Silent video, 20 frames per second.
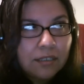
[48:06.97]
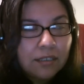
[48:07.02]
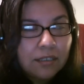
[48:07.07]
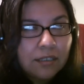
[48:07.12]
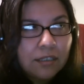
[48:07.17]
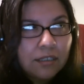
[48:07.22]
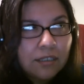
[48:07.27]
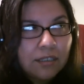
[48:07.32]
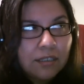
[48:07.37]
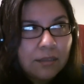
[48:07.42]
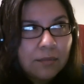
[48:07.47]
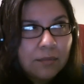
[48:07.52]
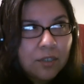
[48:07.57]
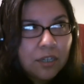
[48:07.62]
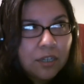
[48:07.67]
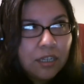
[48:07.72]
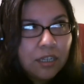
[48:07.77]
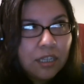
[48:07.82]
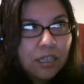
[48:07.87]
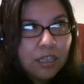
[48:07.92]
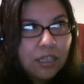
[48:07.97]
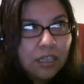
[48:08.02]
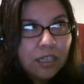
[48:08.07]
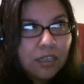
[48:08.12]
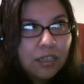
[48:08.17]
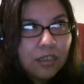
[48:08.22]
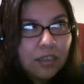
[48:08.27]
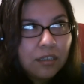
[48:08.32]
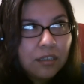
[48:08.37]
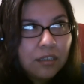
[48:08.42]
Uh, I'm trying to
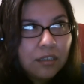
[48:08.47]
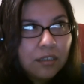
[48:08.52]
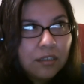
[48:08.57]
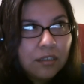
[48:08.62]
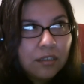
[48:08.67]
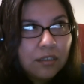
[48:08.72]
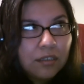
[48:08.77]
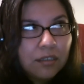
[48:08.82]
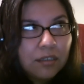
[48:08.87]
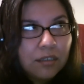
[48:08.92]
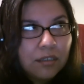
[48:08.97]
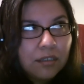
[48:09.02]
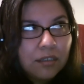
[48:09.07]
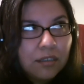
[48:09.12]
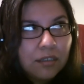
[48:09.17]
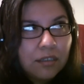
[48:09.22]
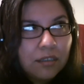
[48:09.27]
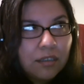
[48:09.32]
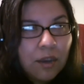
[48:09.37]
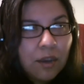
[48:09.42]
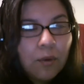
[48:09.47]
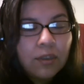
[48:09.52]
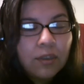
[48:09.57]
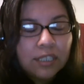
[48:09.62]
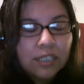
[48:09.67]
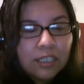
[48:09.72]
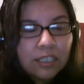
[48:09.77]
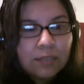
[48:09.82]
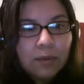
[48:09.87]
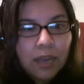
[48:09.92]
think. I want to
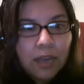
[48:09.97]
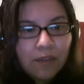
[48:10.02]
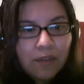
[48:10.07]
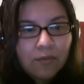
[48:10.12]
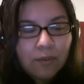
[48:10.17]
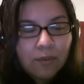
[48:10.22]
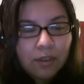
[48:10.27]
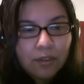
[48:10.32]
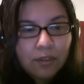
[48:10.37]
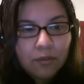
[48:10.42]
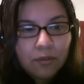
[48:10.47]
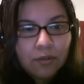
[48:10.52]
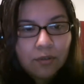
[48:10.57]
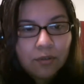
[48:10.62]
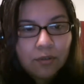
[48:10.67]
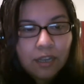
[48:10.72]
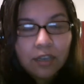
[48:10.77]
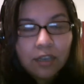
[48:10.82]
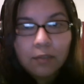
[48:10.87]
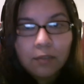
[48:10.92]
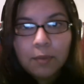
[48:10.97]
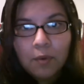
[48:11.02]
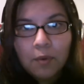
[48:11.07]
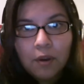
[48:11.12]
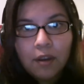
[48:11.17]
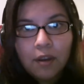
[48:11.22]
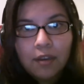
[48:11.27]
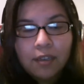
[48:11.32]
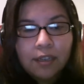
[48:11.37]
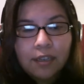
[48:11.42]
say it's about halfway through. I could be
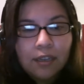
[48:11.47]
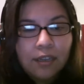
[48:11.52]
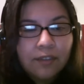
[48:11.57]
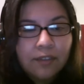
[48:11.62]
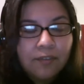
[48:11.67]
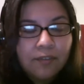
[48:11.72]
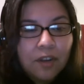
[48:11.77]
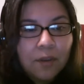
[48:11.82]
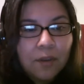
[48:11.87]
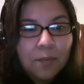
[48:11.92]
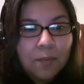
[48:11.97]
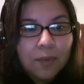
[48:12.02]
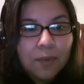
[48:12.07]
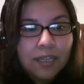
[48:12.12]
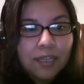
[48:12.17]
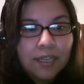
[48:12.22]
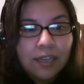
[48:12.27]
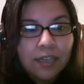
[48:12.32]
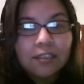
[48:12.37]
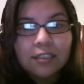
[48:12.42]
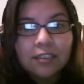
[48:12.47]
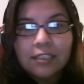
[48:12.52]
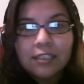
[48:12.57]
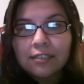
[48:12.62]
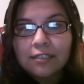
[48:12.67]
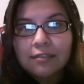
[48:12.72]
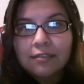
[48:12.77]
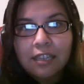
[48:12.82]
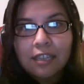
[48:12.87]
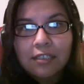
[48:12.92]
wrong. If anybody
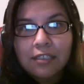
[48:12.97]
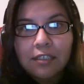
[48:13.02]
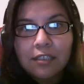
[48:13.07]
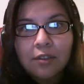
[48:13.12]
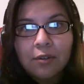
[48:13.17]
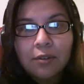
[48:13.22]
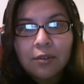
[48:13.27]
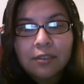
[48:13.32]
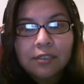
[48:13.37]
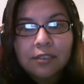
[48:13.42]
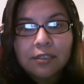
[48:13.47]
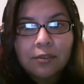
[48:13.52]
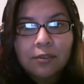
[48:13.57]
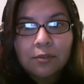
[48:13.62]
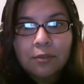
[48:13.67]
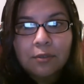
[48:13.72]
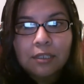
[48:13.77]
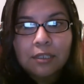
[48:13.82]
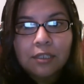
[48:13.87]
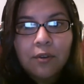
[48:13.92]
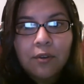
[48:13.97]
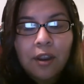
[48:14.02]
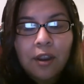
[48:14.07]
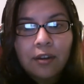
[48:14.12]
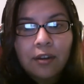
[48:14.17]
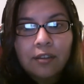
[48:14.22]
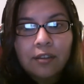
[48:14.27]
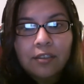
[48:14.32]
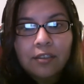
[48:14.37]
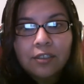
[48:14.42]
else has a clue as to what's going
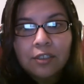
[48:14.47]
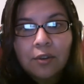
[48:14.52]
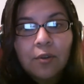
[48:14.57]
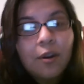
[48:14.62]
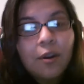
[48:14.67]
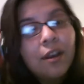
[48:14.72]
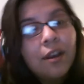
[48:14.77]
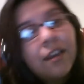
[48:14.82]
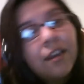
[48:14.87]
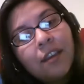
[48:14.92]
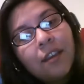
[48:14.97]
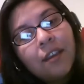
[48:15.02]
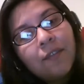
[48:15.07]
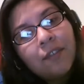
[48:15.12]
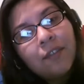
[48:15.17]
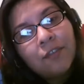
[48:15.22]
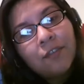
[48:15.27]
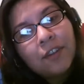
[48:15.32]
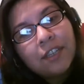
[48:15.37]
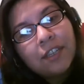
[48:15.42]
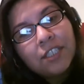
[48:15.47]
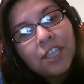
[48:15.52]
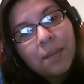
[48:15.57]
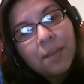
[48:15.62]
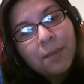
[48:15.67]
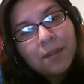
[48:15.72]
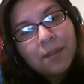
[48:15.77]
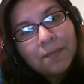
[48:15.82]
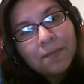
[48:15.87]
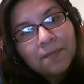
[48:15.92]
on in the show, feel free to chime
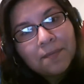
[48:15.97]
in.